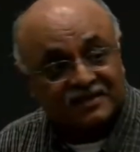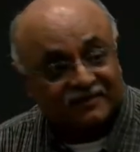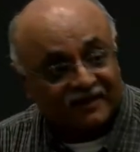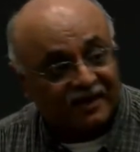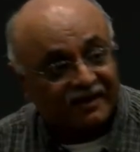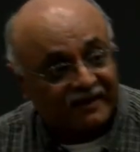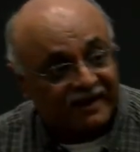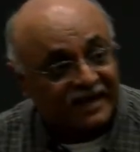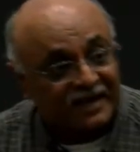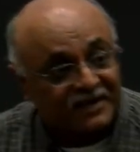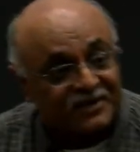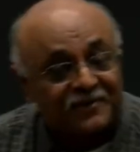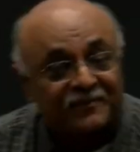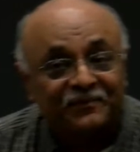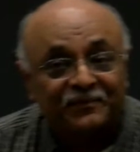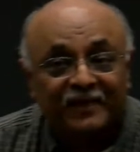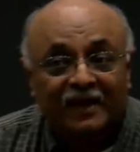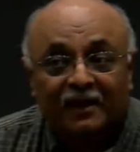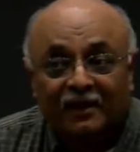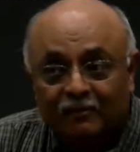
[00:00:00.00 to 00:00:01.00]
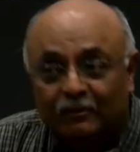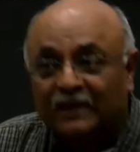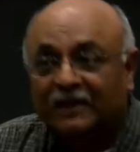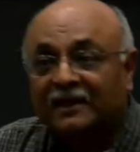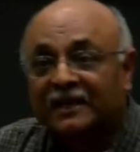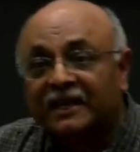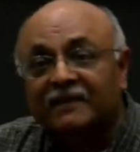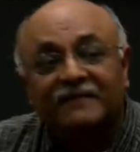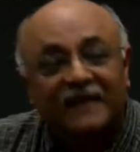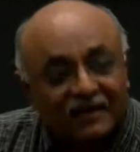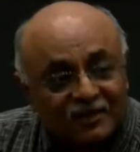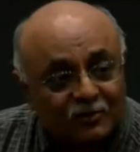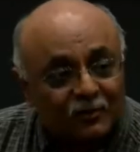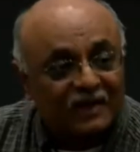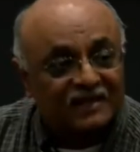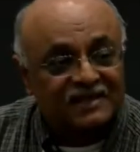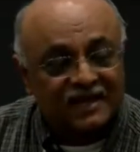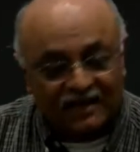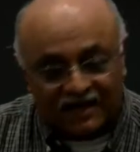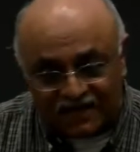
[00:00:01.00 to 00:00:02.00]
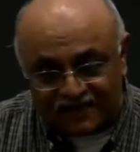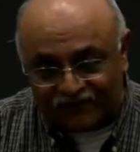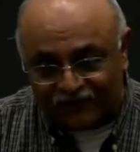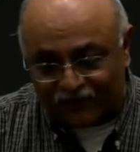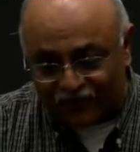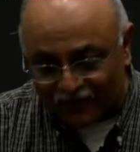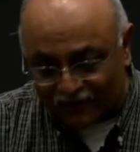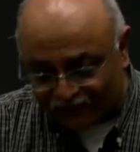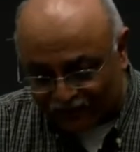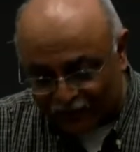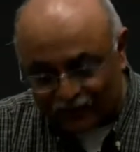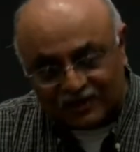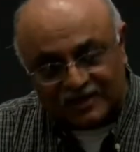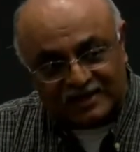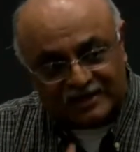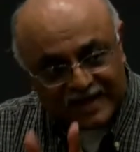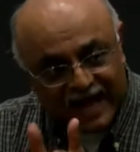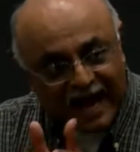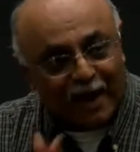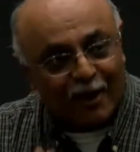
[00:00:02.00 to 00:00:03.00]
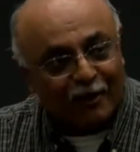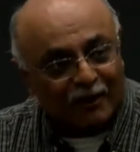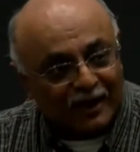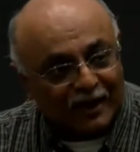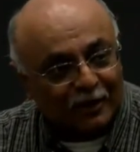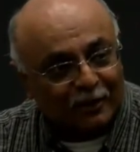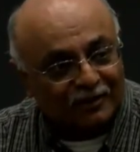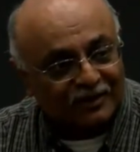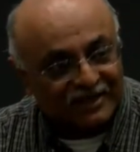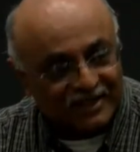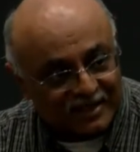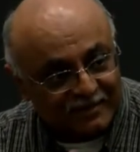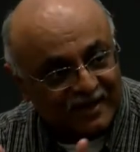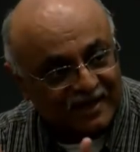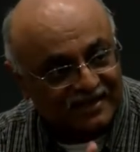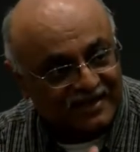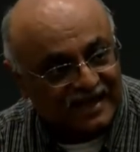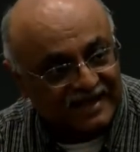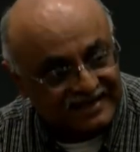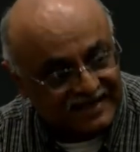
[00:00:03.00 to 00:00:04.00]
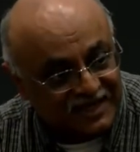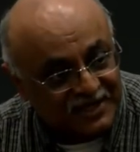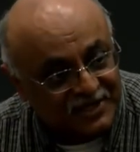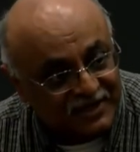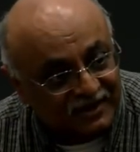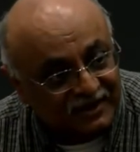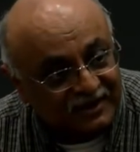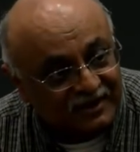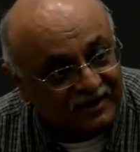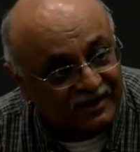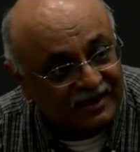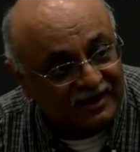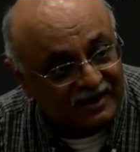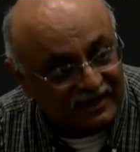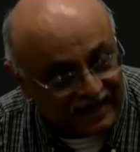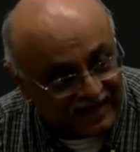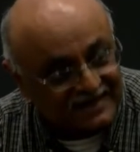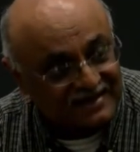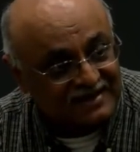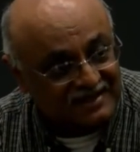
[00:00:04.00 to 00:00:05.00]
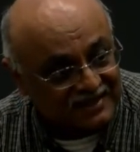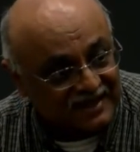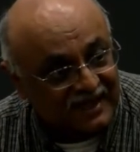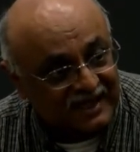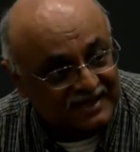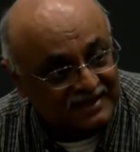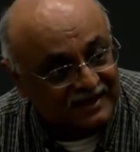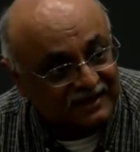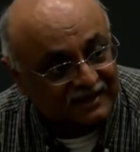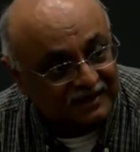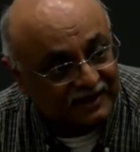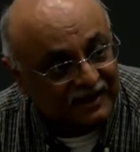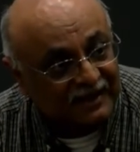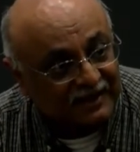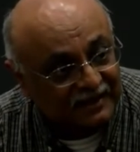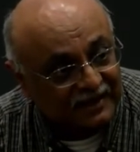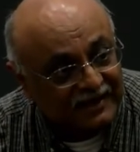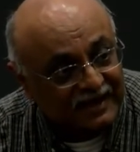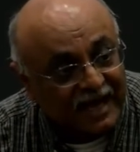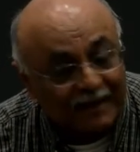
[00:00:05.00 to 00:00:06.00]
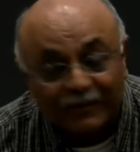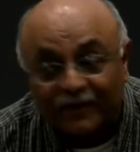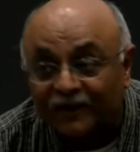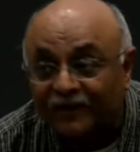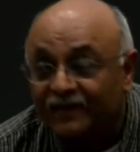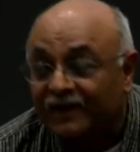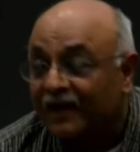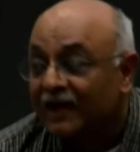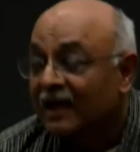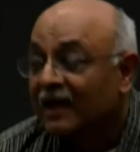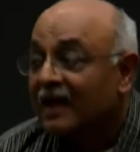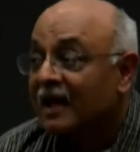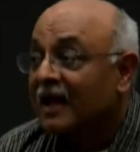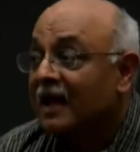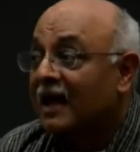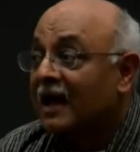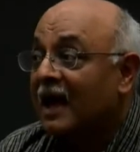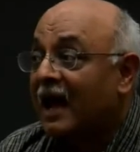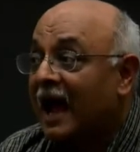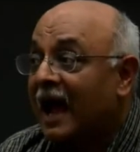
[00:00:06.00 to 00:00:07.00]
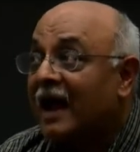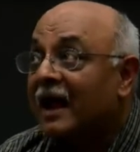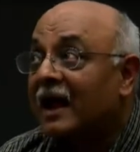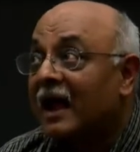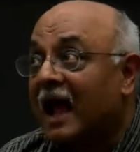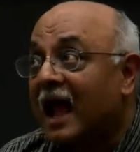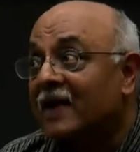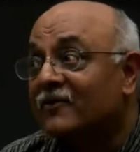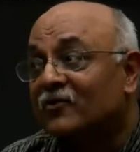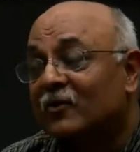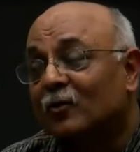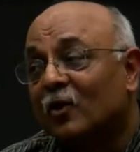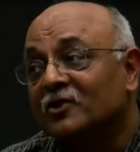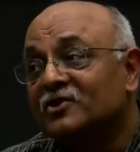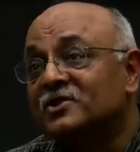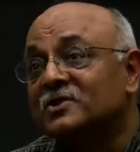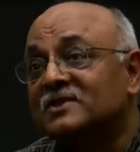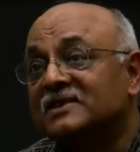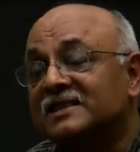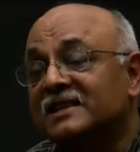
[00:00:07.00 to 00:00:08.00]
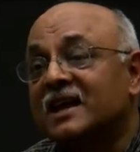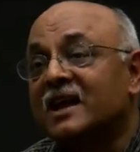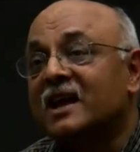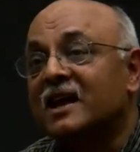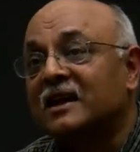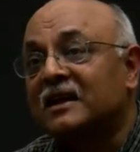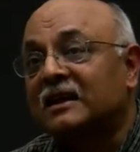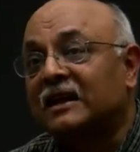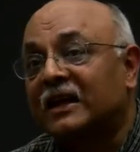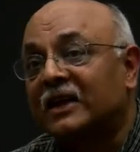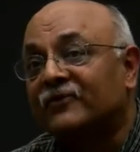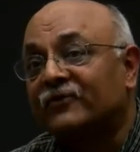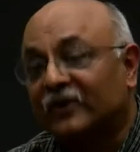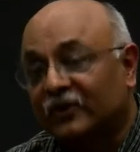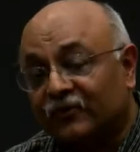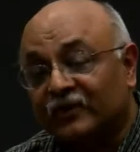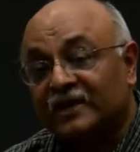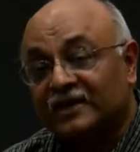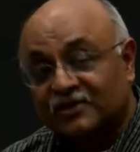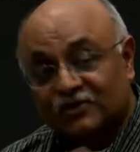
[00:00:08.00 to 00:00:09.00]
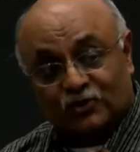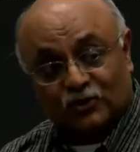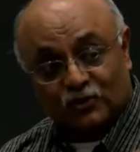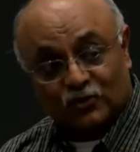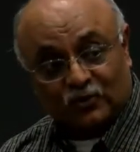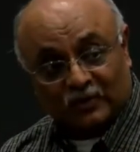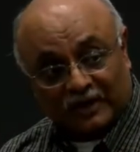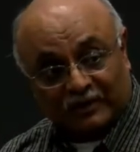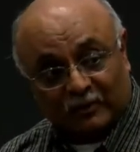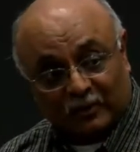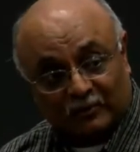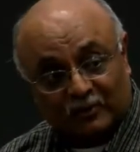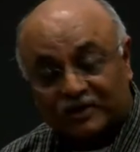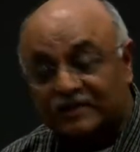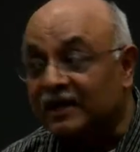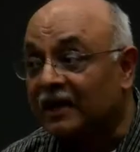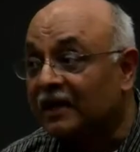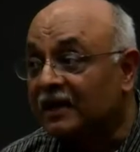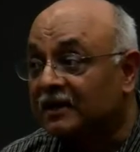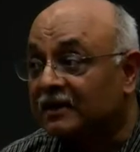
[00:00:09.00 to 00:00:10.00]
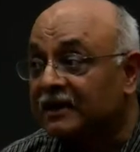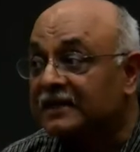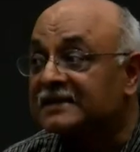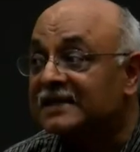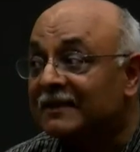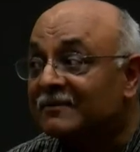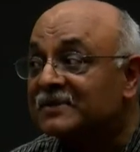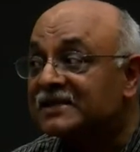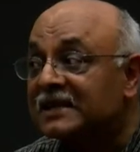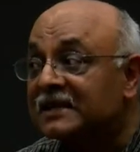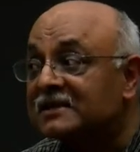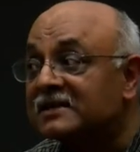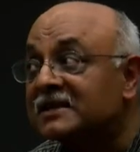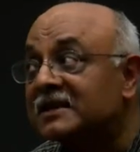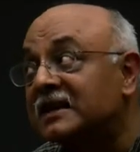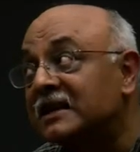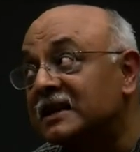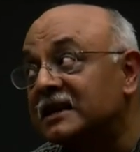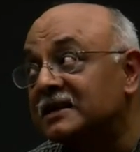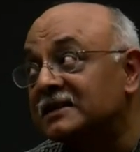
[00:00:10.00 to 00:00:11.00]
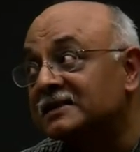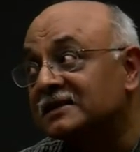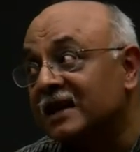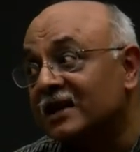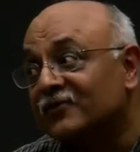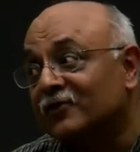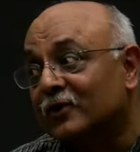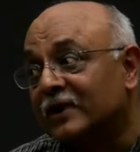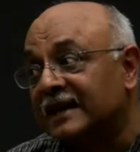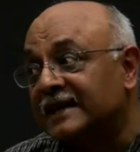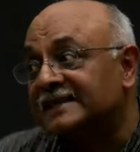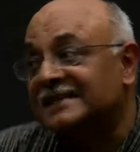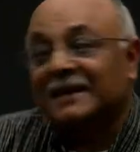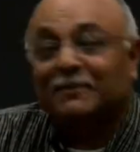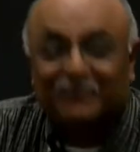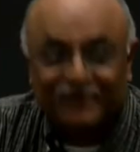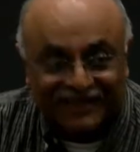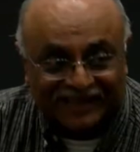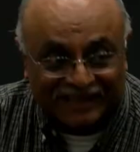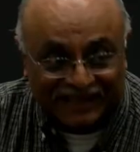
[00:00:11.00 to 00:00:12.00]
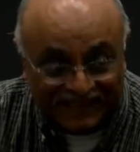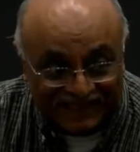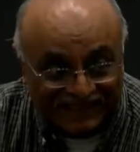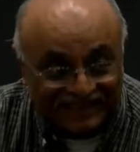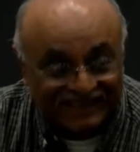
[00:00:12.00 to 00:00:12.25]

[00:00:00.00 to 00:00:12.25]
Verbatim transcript: of our age. But leave that to one side. Let's for, focus narrowly on the demonetization exercise that that, that happened. and from what you say, if, if it is true that what, in some sense, he is therefore accepting